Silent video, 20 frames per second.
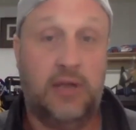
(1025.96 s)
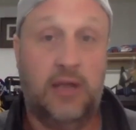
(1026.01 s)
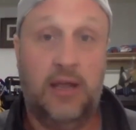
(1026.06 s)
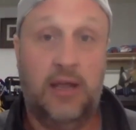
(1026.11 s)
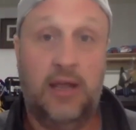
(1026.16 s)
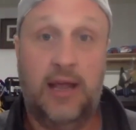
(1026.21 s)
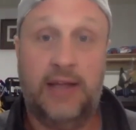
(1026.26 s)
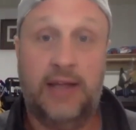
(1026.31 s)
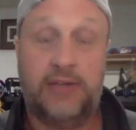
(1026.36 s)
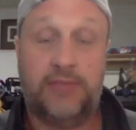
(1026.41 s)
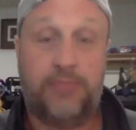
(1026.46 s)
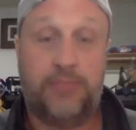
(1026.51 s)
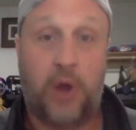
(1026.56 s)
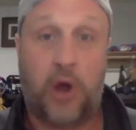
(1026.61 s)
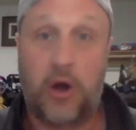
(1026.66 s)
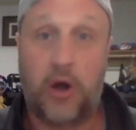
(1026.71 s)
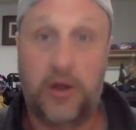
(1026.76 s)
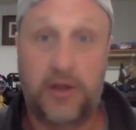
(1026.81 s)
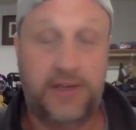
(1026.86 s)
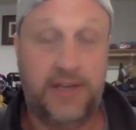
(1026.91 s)
It's
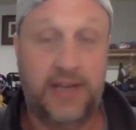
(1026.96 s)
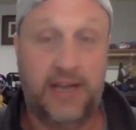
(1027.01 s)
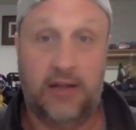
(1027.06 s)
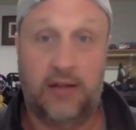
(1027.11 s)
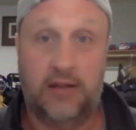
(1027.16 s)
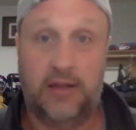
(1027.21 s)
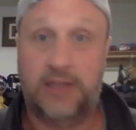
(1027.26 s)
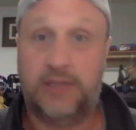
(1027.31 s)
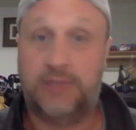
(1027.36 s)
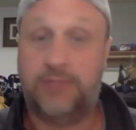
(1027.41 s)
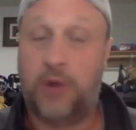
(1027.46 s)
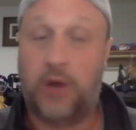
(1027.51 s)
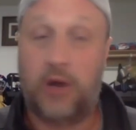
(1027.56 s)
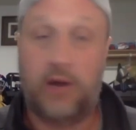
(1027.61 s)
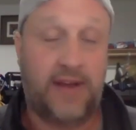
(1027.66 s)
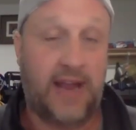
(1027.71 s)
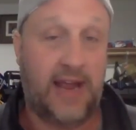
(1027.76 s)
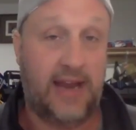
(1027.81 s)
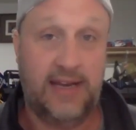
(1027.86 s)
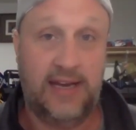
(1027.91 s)
part of the deal. It's part of
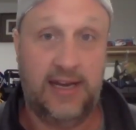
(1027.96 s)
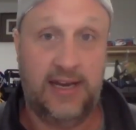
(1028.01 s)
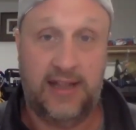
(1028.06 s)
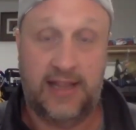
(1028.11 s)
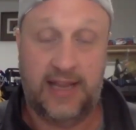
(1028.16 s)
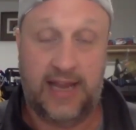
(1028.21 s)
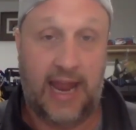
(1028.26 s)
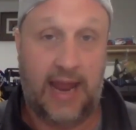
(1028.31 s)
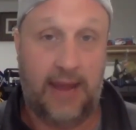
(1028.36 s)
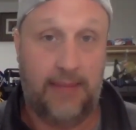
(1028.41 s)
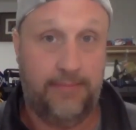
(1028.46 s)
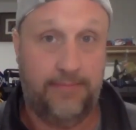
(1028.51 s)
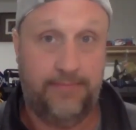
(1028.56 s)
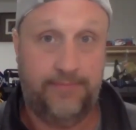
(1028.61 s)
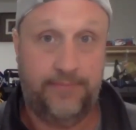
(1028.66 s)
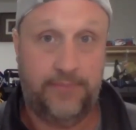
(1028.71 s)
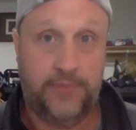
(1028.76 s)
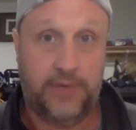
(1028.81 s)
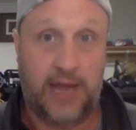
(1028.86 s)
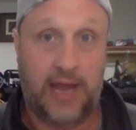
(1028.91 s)
getting into the game.
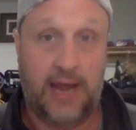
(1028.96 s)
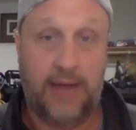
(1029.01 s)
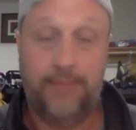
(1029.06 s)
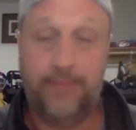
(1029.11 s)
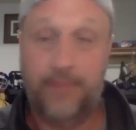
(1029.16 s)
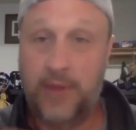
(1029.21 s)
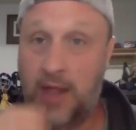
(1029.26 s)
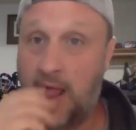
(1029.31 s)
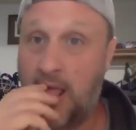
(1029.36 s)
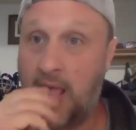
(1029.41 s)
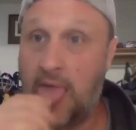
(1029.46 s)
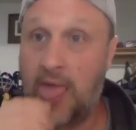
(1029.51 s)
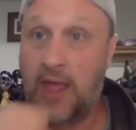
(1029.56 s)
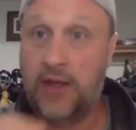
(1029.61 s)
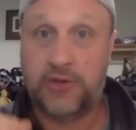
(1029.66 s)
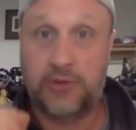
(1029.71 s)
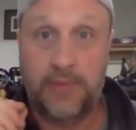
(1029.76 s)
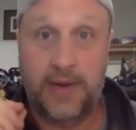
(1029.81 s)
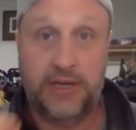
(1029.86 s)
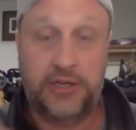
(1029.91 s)
Okay,
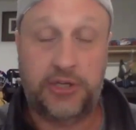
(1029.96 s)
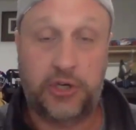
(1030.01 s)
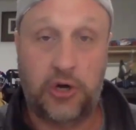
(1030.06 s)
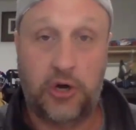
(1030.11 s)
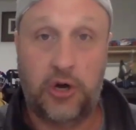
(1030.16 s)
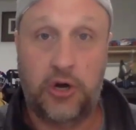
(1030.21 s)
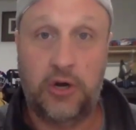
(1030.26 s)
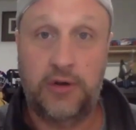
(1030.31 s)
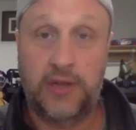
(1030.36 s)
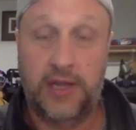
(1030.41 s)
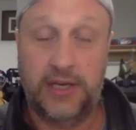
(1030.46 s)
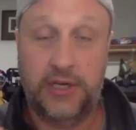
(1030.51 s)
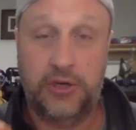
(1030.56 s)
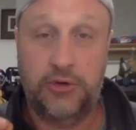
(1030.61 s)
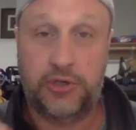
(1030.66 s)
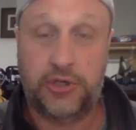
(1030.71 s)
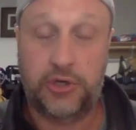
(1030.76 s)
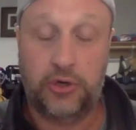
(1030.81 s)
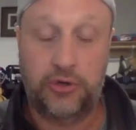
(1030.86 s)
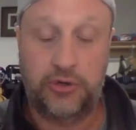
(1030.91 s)
so make sure that you
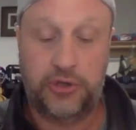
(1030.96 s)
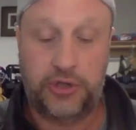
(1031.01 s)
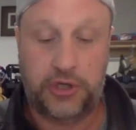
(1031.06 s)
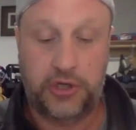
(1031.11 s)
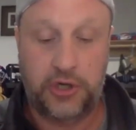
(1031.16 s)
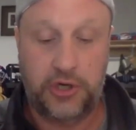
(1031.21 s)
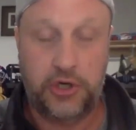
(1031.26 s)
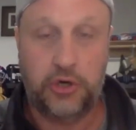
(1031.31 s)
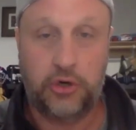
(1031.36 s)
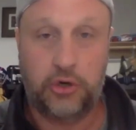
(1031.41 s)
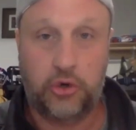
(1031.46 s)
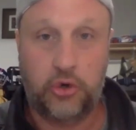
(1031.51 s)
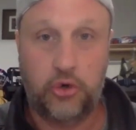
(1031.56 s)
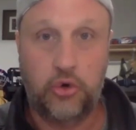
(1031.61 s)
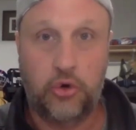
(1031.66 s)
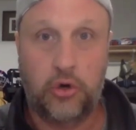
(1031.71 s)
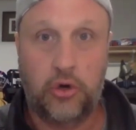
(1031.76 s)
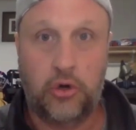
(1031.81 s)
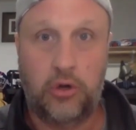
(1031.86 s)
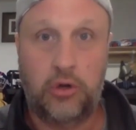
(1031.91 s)
search your
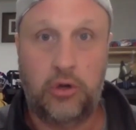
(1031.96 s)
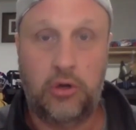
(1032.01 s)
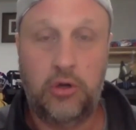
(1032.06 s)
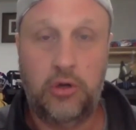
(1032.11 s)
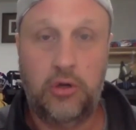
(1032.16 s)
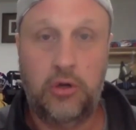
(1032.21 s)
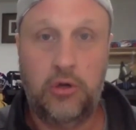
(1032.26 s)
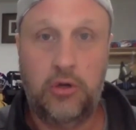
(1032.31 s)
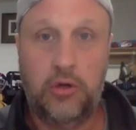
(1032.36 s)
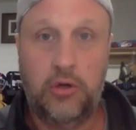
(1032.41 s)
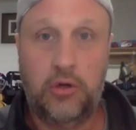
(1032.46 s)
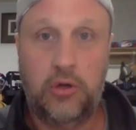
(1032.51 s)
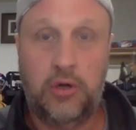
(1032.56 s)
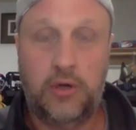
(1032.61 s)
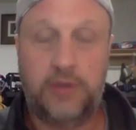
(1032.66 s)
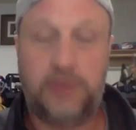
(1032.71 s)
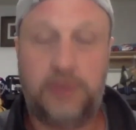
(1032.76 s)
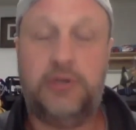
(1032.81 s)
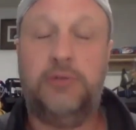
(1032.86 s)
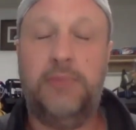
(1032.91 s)
Google.
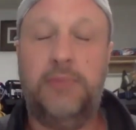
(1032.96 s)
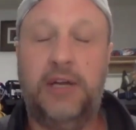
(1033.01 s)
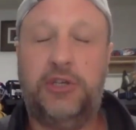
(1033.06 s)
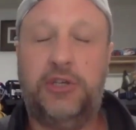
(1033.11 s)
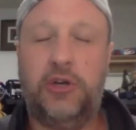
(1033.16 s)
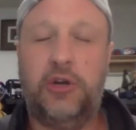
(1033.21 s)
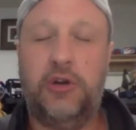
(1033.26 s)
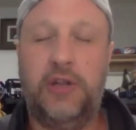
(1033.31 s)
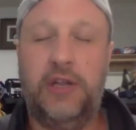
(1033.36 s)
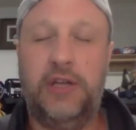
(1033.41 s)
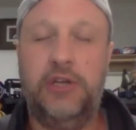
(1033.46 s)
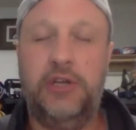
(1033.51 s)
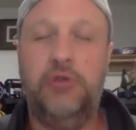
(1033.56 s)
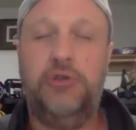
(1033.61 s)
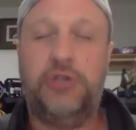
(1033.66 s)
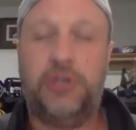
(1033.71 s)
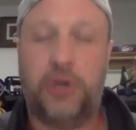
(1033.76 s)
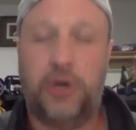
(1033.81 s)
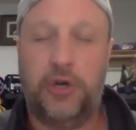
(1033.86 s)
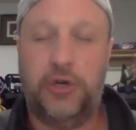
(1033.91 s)
Make sure that you
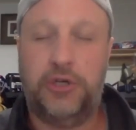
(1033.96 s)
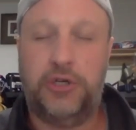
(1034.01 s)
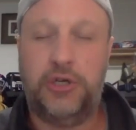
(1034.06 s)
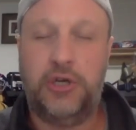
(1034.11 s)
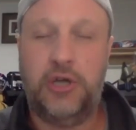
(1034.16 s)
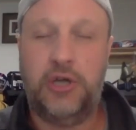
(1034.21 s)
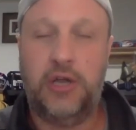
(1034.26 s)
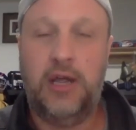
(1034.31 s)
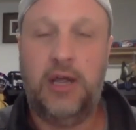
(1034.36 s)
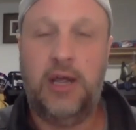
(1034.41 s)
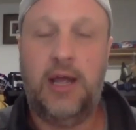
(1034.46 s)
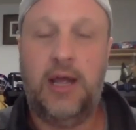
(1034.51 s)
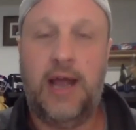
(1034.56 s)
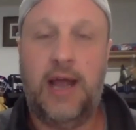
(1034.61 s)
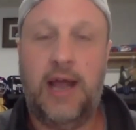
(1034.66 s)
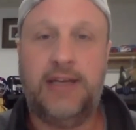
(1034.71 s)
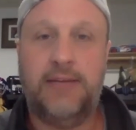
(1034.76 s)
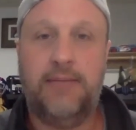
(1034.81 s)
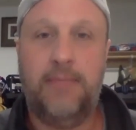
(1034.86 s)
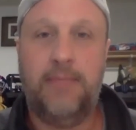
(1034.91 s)
search a
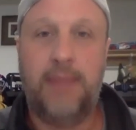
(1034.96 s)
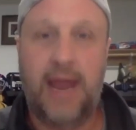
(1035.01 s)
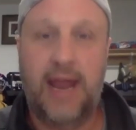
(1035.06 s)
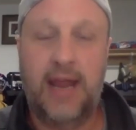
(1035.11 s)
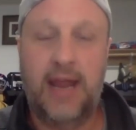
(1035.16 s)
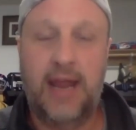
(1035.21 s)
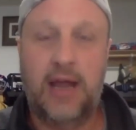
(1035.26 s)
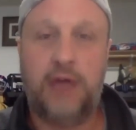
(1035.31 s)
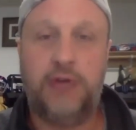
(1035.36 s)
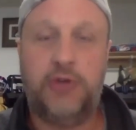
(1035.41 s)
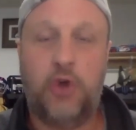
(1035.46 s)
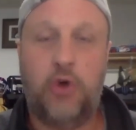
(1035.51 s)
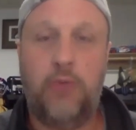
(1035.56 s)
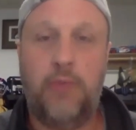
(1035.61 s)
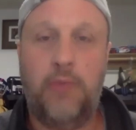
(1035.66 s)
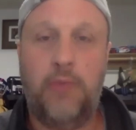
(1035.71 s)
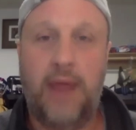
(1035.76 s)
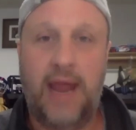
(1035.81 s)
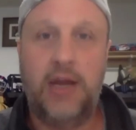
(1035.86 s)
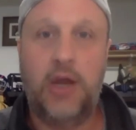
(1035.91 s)

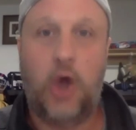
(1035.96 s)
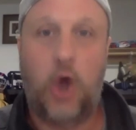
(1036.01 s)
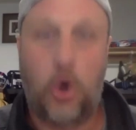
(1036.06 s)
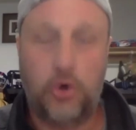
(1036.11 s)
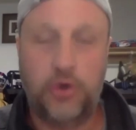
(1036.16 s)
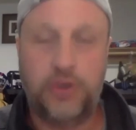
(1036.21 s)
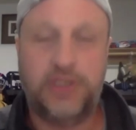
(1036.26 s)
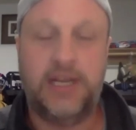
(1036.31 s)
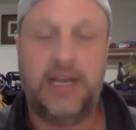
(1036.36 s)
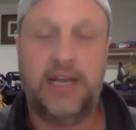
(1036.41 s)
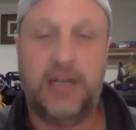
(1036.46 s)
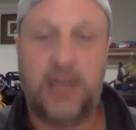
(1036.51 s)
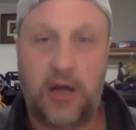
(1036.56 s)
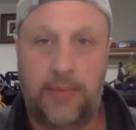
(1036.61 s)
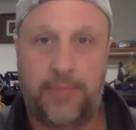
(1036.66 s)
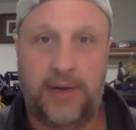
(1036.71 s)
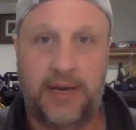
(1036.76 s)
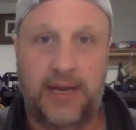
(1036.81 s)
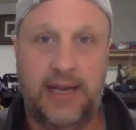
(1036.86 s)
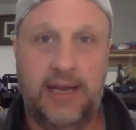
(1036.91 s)
domain hosting
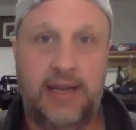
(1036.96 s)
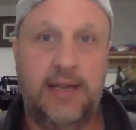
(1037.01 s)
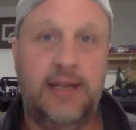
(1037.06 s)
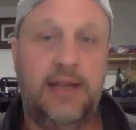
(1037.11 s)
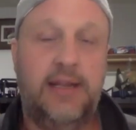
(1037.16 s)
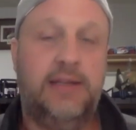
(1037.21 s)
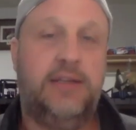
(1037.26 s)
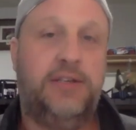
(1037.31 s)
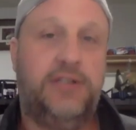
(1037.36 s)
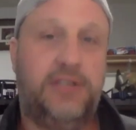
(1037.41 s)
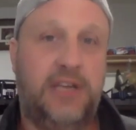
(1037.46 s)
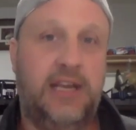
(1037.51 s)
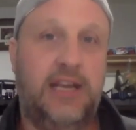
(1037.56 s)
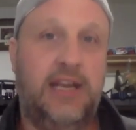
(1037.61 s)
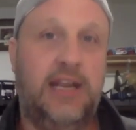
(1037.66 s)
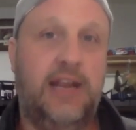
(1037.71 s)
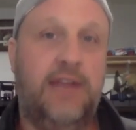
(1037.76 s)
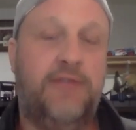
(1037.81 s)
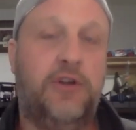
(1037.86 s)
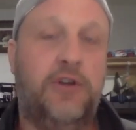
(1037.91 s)
company to see
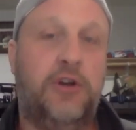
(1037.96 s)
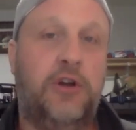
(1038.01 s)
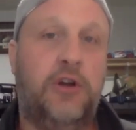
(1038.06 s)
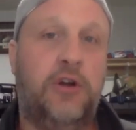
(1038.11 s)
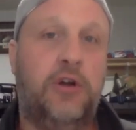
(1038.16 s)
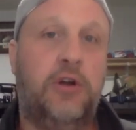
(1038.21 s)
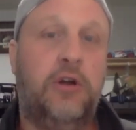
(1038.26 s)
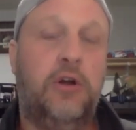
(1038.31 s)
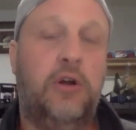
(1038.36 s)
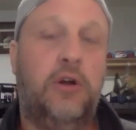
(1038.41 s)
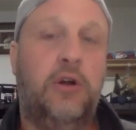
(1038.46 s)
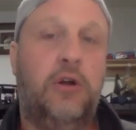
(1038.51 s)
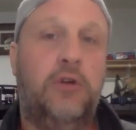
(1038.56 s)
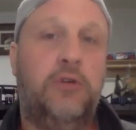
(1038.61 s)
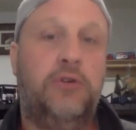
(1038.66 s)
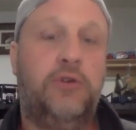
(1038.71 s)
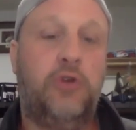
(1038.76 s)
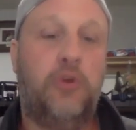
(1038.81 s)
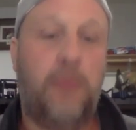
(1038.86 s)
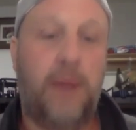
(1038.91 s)
if your
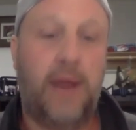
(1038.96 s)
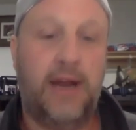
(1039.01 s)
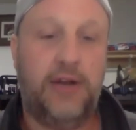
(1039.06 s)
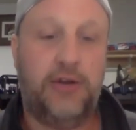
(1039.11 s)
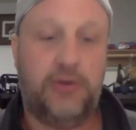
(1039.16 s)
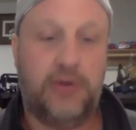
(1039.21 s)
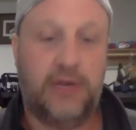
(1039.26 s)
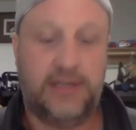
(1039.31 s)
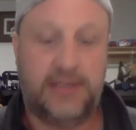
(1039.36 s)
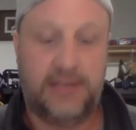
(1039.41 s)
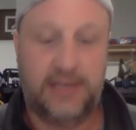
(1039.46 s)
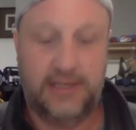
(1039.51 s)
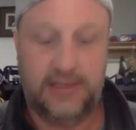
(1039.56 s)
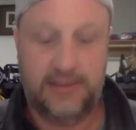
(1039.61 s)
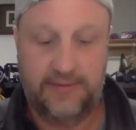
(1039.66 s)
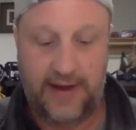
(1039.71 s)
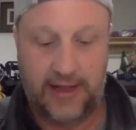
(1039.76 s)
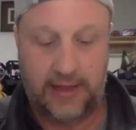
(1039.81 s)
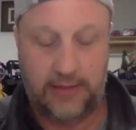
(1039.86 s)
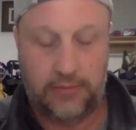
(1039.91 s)
domain address is
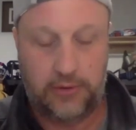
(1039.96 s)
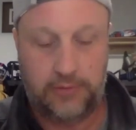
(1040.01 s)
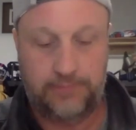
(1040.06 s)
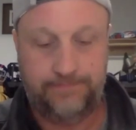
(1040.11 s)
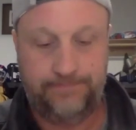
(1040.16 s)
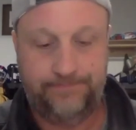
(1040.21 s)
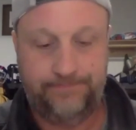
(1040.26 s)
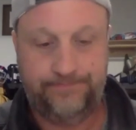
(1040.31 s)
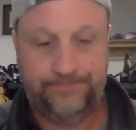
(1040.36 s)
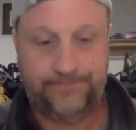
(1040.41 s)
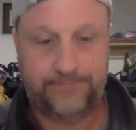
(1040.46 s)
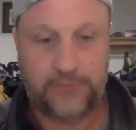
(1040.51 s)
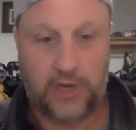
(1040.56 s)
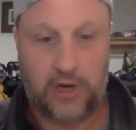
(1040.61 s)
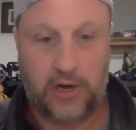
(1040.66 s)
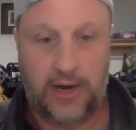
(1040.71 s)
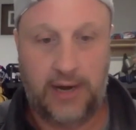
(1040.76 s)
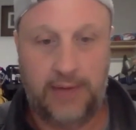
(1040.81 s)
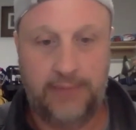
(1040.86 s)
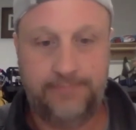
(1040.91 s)
available. All
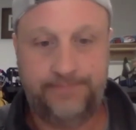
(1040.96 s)
right.